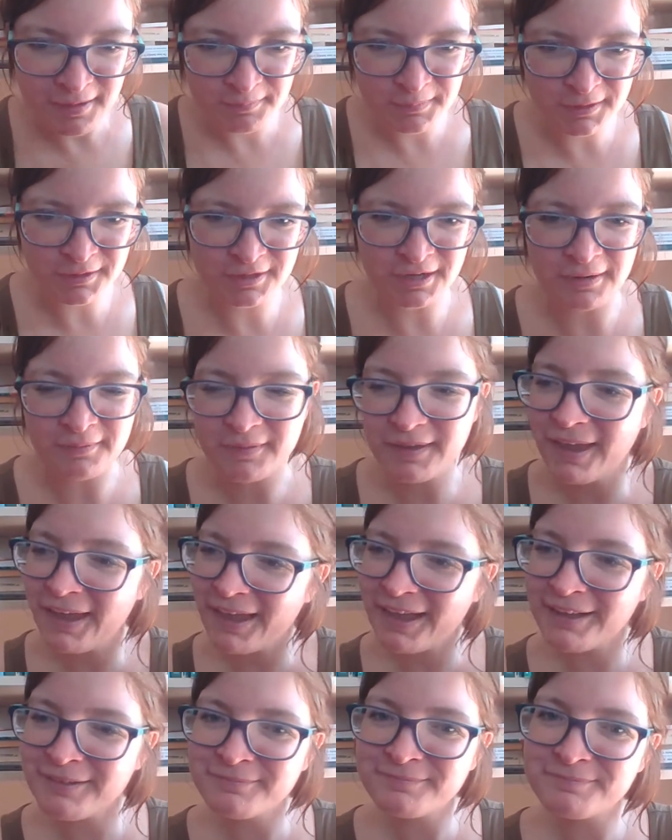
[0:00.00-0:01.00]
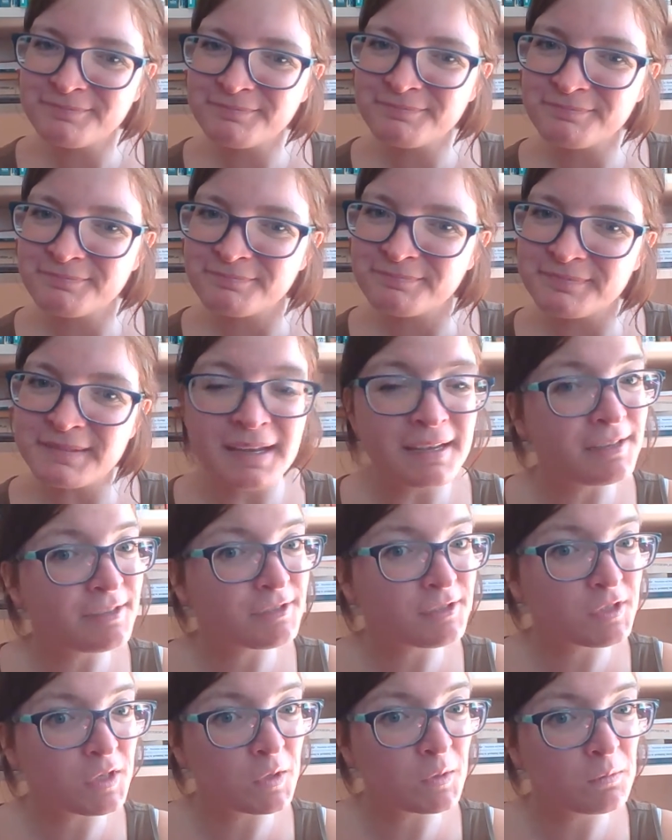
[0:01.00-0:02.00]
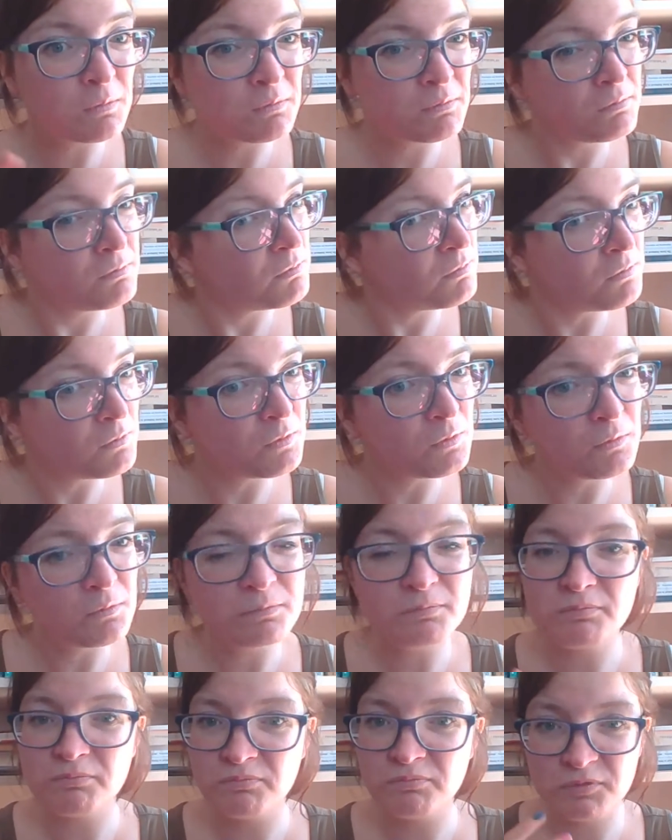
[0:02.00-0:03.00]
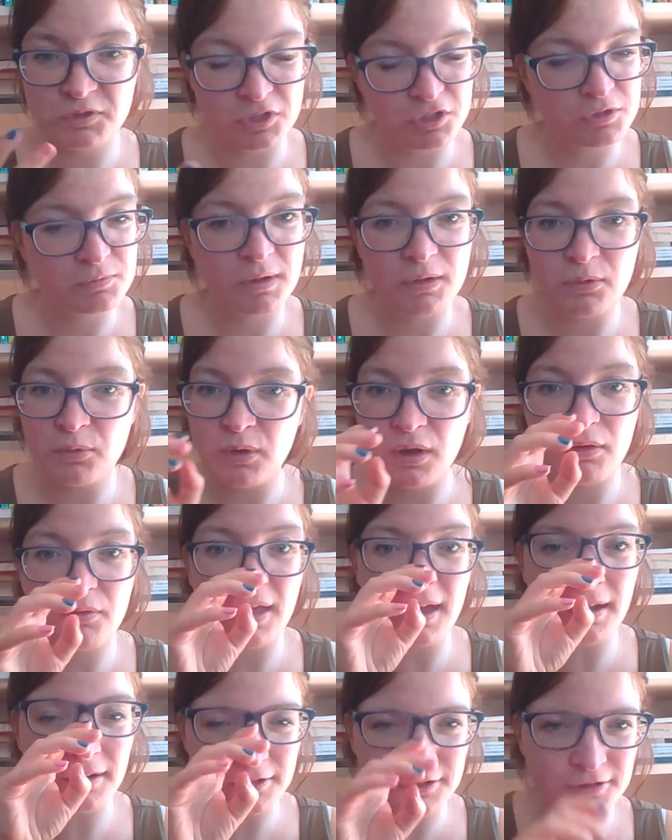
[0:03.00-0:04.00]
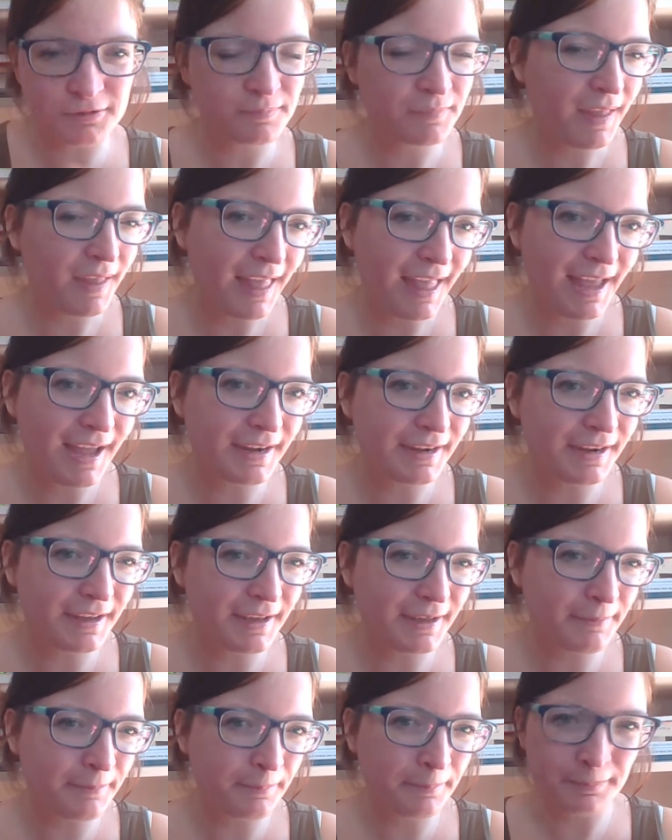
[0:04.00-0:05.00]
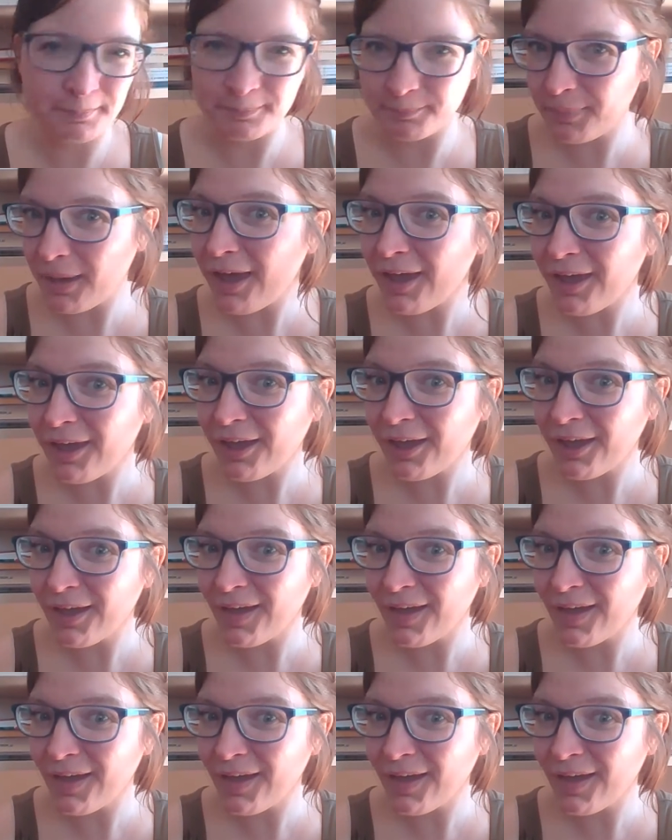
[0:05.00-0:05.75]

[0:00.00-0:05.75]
But yeah, so just be aware of that, and bye!